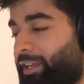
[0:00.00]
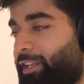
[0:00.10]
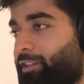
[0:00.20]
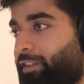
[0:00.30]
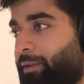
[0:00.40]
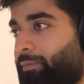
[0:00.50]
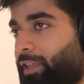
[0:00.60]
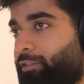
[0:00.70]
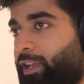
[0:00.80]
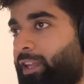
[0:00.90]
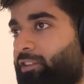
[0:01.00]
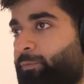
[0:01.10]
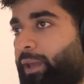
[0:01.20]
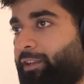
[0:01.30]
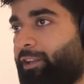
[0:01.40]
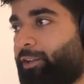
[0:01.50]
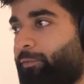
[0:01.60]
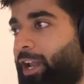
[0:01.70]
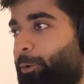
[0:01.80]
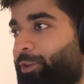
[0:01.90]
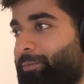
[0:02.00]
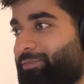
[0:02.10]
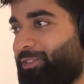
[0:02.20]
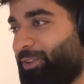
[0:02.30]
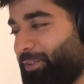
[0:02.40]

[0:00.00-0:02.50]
same things again, expecting different outcomes. So